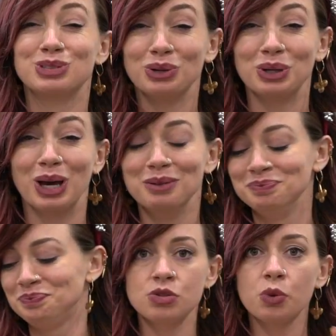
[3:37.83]
so good.
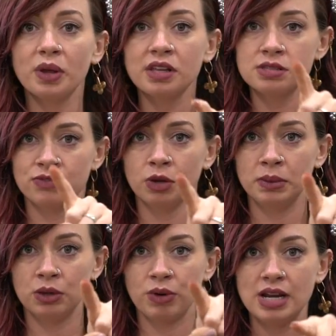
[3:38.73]
So the one that's
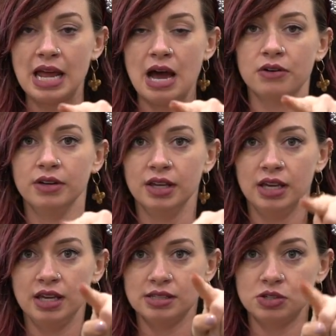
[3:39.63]
filming right now
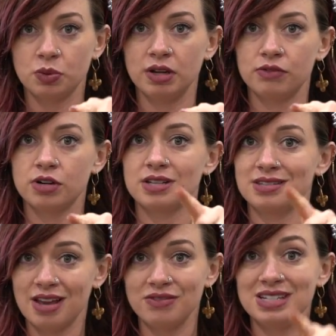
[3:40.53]
is a 24 to
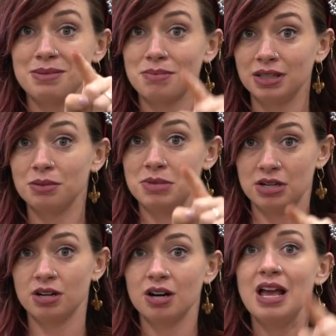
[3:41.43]
70
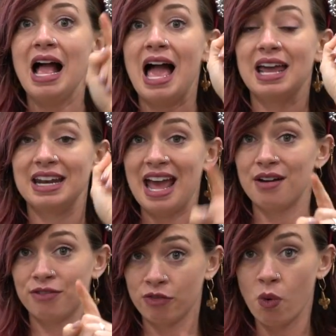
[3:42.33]
millimeter at an
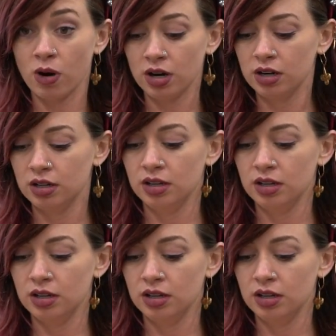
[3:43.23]
f4.